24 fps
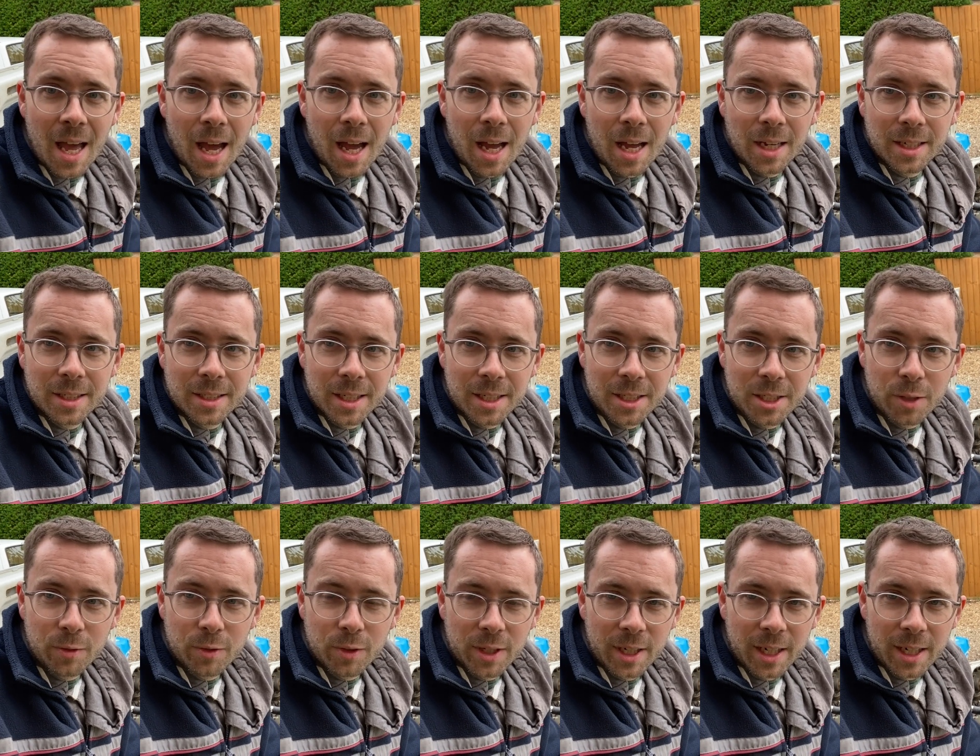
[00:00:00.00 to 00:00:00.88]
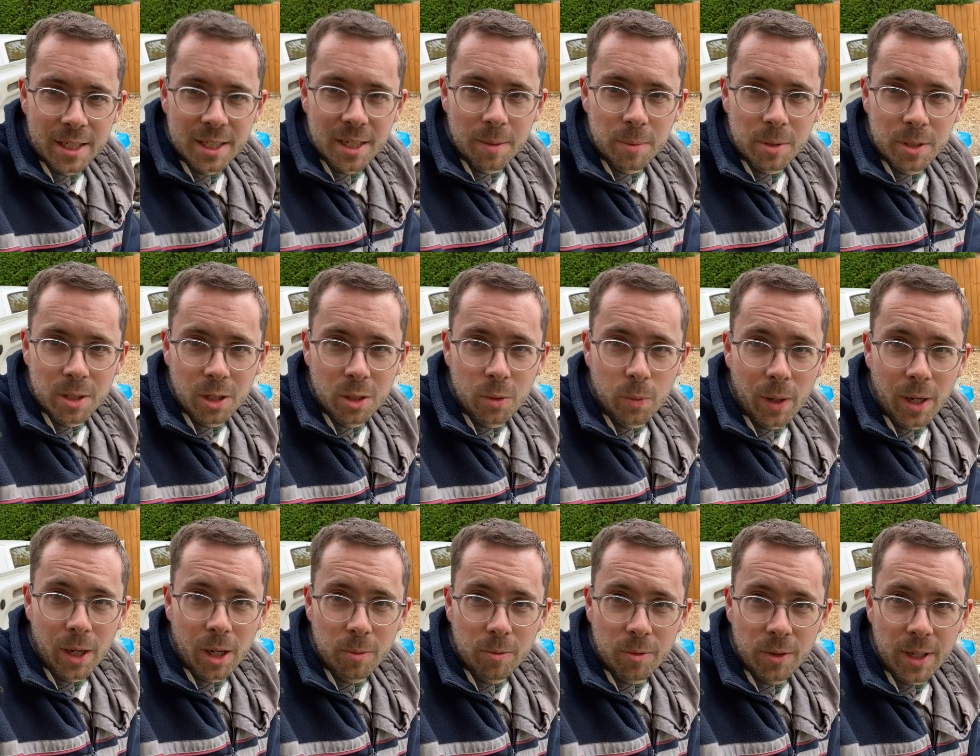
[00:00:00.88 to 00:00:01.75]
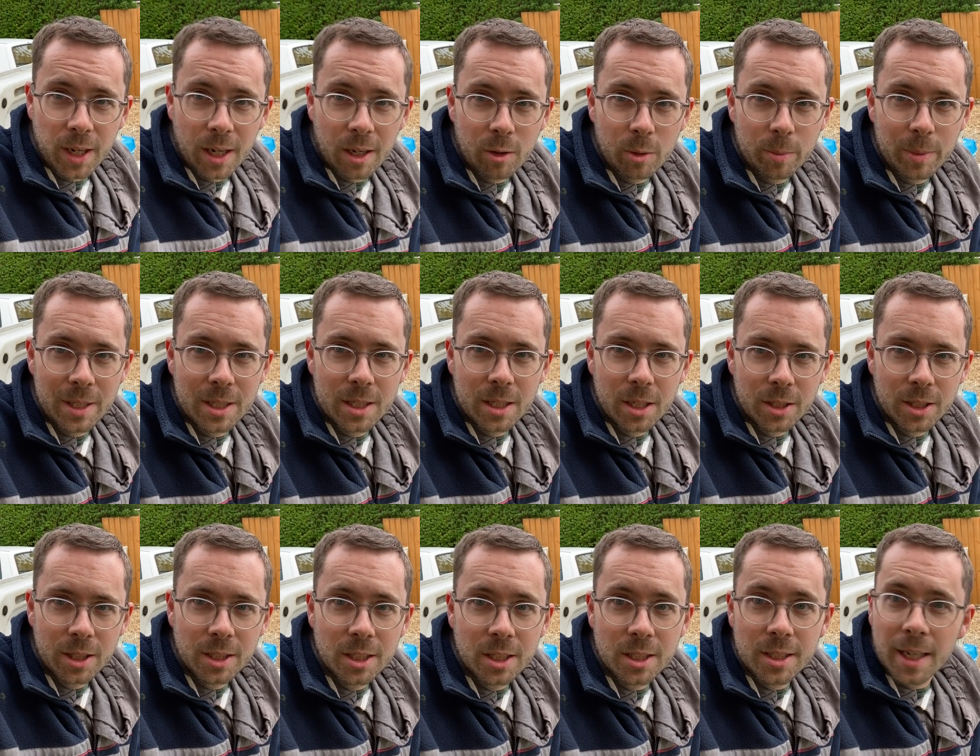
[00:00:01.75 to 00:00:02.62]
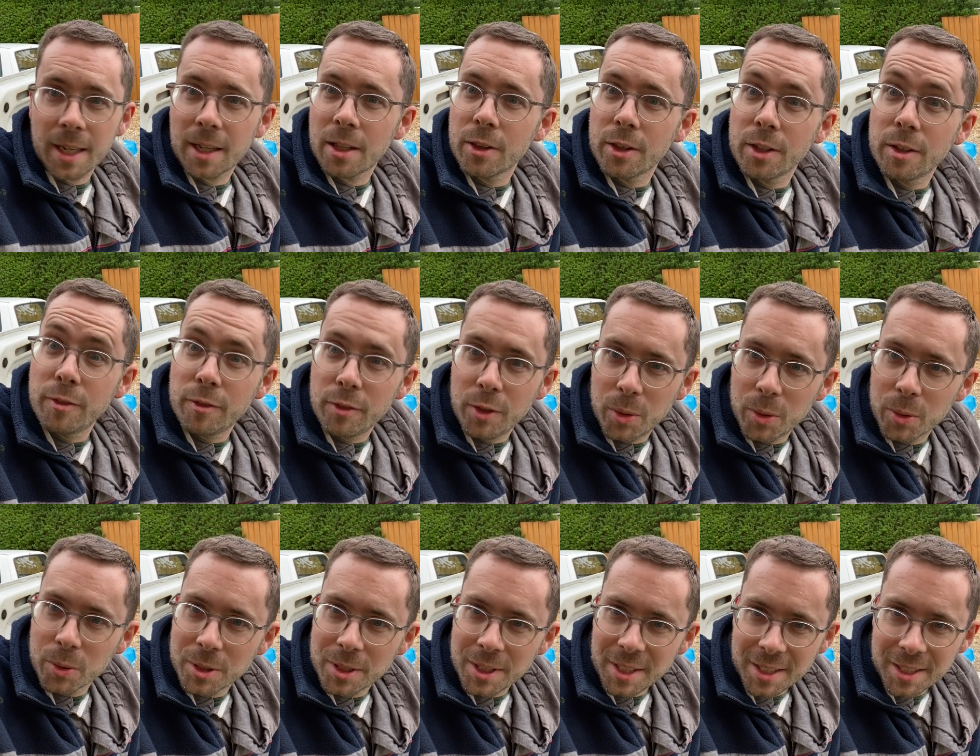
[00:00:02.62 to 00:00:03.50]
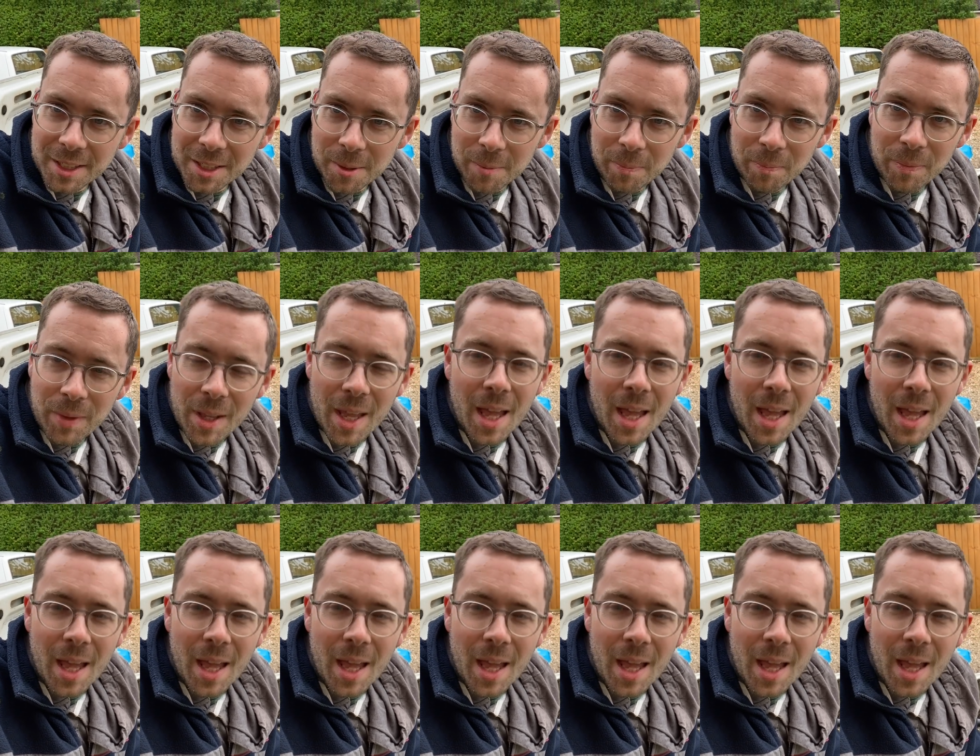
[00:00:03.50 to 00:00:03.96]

Uh, stay tuned for the next episode where hopefully I will be starting to tackle the fuel system.